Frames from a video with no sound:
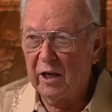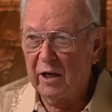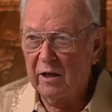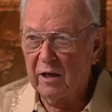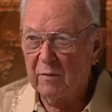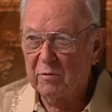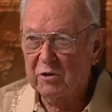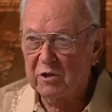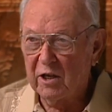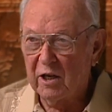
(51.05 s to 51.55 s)

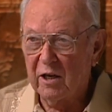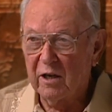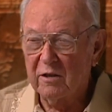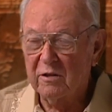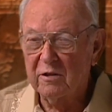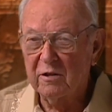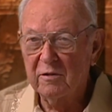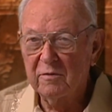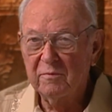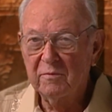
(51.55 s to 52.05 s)

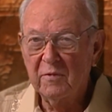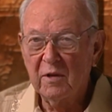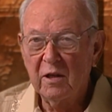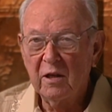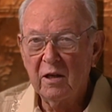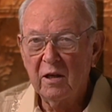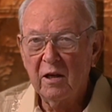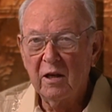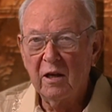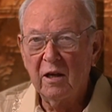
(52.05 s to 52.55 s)
upstairs.
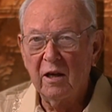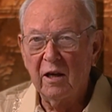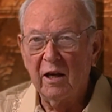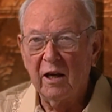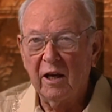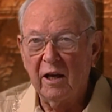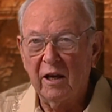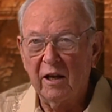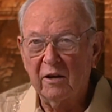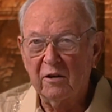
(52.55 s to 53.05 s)

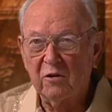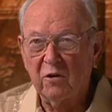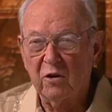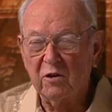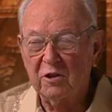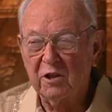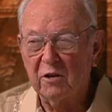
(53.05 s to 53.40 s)
And of course,